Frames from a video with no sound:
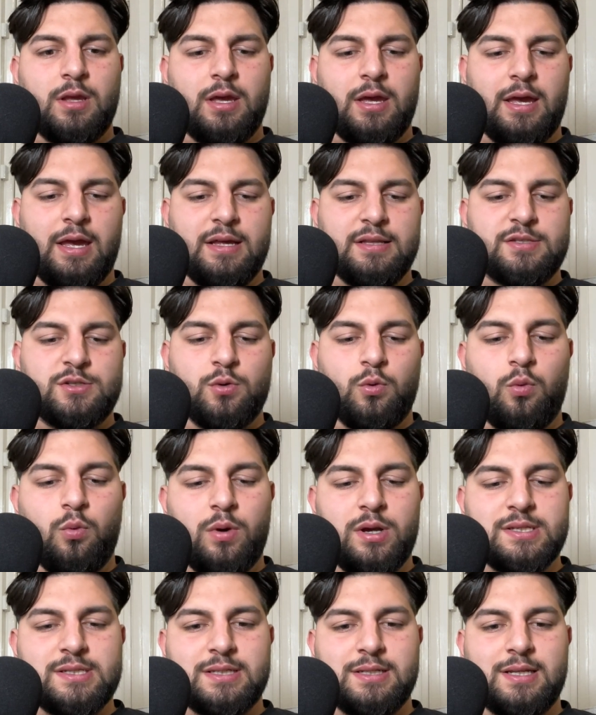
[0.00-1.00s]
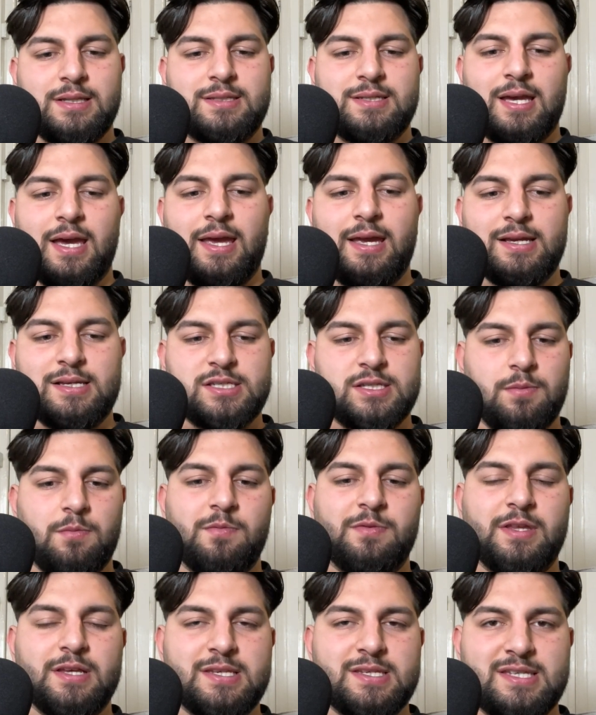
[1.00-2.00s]
it's always going to take some
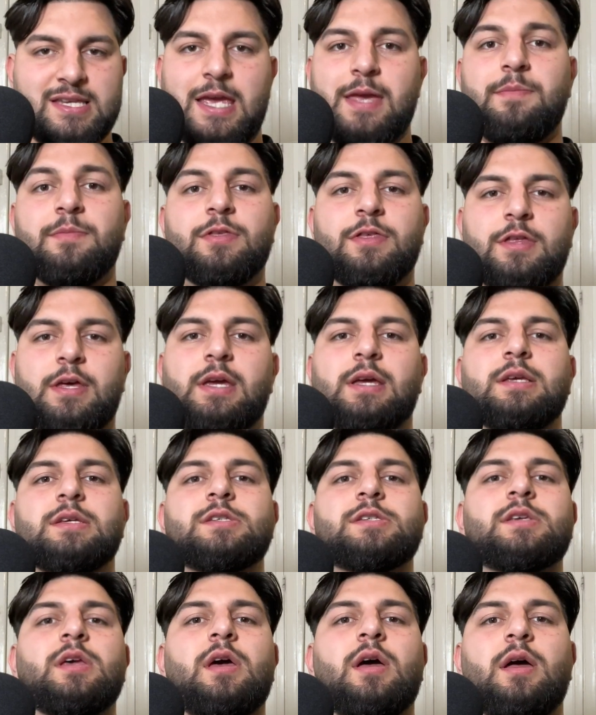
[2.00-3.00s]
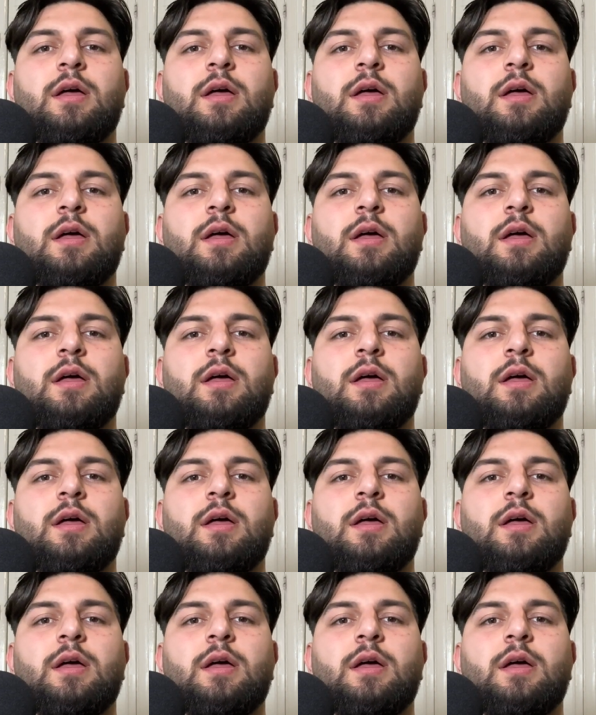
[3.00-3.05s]
of the same things